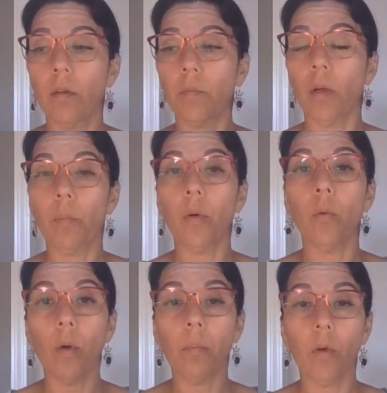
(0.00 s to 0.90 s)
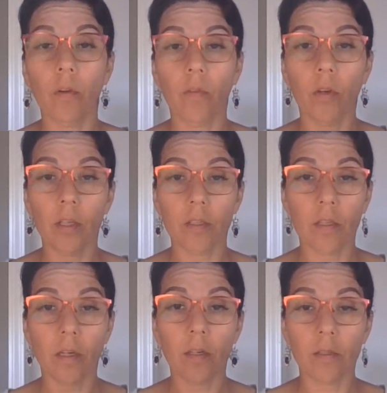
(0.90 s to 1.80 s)
going to pull one more for you,
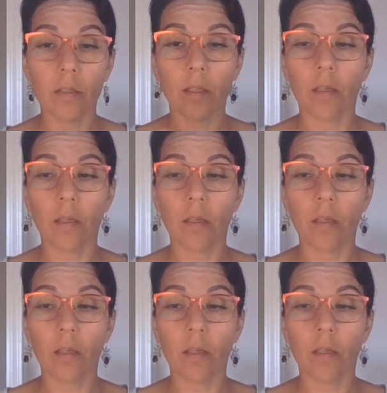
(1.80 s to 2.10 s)
stars.